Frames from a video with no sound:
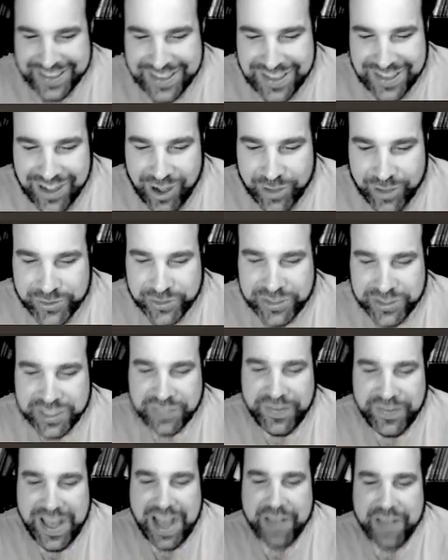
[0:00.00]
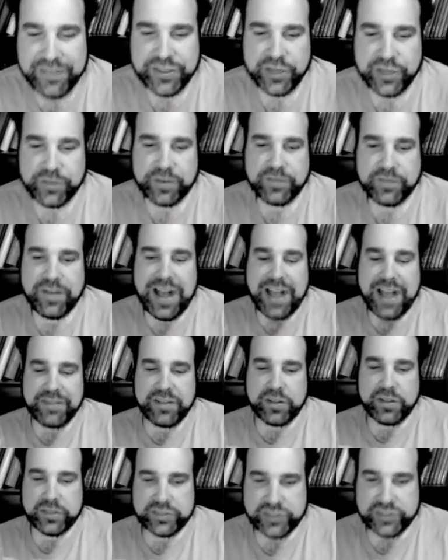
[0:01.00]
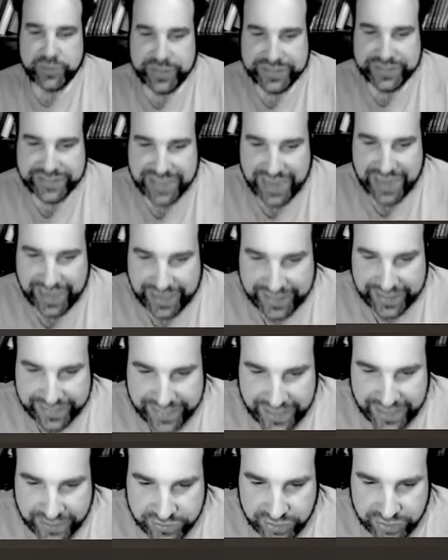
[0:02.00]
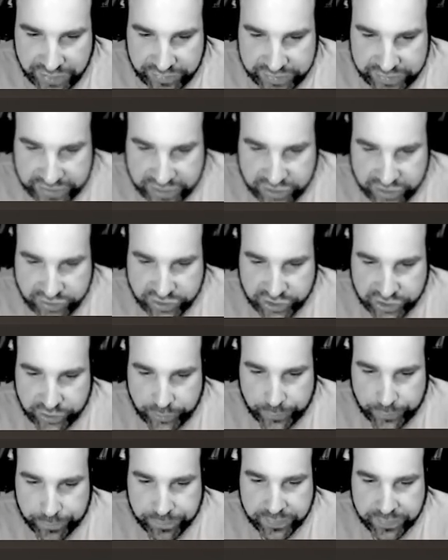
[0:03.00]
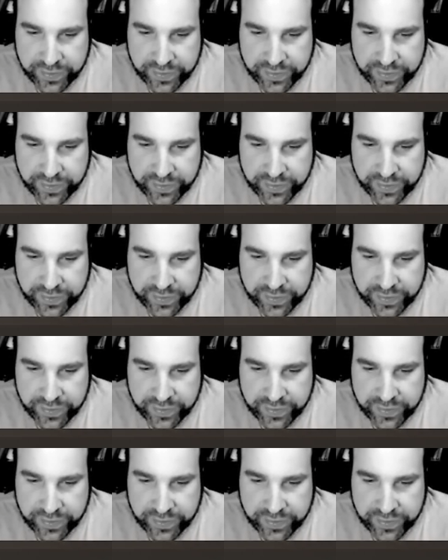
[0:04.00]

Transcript: Alternative Avenue for $5 USA. Thanks for everything you do.